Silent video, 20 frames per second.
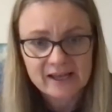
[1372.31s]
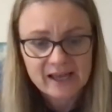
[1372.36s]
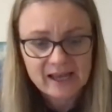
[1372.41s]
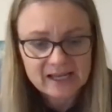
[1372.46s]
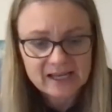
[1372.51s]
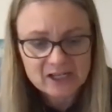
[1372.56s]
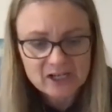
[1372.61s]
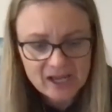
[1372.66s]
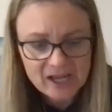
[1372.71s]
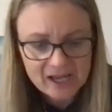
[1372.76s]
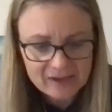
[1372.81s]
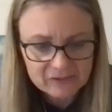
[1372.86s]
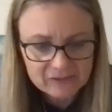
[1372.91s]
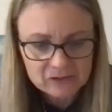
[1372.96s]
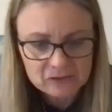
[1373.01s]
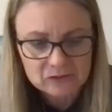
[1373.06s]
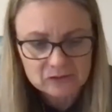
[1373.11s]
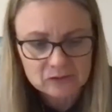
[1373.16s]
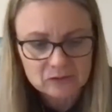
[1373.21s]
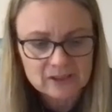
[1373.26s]
And you have a
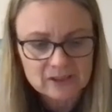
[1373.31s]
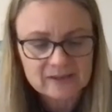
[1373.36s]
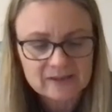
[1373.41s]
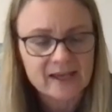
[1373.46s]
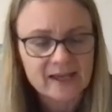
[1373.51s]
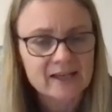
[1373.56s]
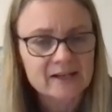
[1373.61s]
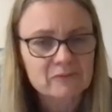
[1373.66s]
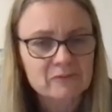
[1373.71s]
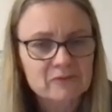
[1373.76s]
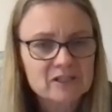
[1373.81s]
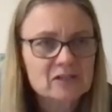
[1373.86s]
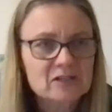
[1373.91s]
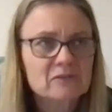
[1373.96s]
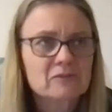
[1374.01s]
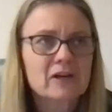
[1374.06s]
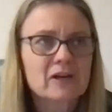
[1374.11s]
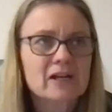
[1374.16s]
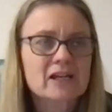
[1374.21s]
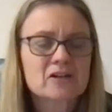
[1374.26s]
good look at that. And when
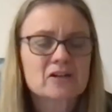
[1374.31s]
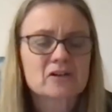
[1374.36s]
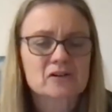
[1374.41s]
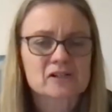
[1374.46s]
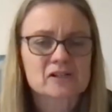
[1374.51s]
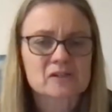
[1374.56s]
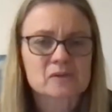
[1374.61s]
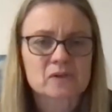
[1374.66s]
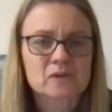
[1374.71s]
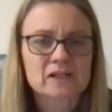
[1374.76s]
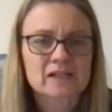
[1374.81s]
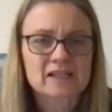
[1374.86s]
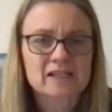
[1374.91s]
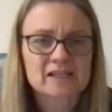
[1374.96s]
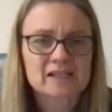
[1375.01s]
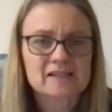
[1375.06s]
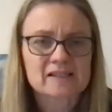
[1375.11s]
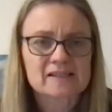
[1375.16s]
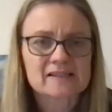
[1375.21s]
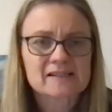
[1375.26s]
you recognize what it
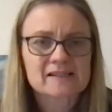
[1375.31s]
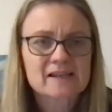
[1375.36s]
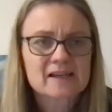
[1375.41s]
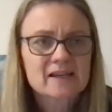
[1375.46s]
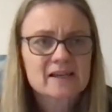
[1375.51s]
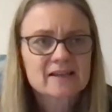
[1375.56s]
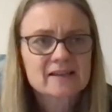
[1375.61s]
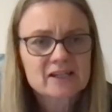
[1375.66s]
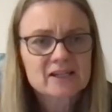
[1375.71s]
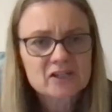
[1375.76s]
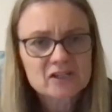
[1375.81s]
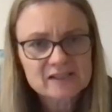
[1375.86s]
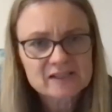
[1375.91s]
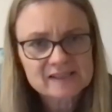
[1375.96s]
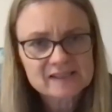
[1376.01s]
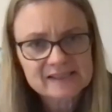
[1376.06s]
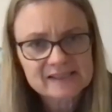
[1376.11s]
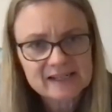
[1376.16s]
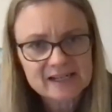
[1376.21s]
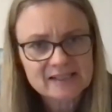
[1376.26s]
is, then you can
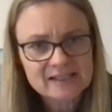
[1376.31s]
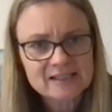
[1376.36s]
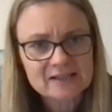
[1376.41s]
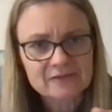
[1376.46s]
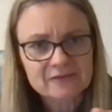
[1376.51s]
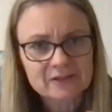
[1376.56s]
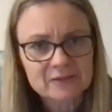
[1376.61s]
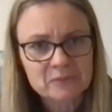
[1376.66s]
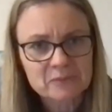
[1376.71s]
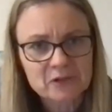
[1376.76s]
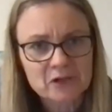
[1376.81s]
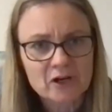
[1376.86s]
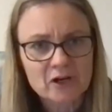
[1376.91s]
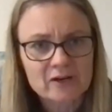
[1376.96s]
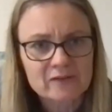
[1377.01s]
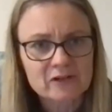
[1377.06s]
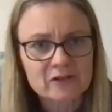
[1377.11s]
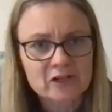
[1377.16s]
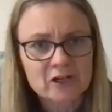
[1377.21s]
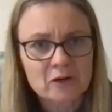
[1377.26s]
start to flip it
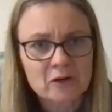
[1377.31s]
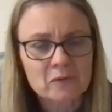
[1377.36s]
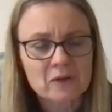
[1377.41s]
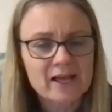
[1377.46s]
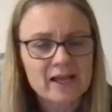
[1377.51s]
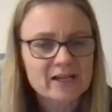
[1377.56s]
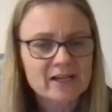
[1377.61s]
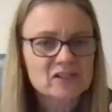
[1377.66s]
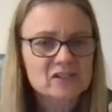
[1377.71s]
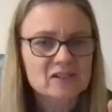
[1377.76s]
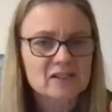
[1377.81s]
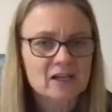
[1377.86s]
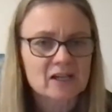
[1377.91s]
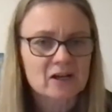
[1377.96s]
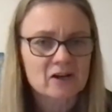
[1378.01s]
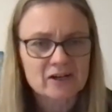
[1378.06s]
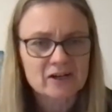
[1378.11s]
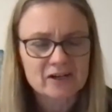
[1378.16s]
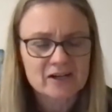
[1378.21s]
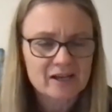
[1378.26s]
over and go, well, actually,
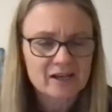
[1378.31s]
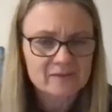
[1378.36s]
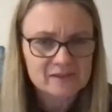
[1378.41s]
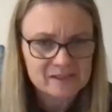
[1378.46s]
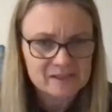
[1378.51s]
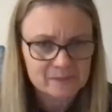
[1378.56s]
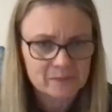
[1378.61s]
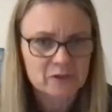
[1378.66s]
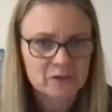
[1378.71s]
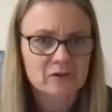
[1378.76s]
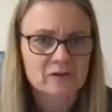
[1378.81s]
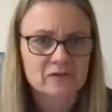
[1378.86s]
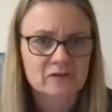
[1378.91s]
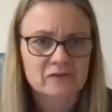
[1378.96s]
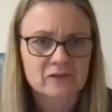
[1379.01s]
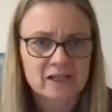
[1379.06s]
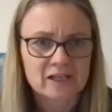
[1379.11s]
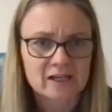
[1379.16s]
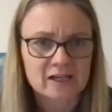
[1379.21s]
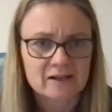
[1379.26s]
I don't have a spirit of
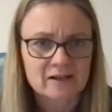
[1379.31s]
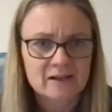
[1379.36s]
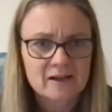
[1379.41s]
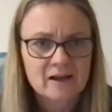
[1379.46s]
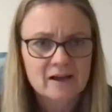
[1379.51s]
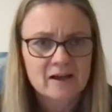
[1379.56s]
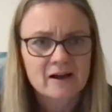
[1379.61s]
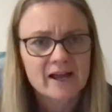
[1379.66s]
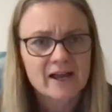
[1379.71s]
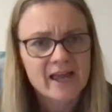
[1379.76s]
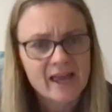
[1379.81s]
fear. I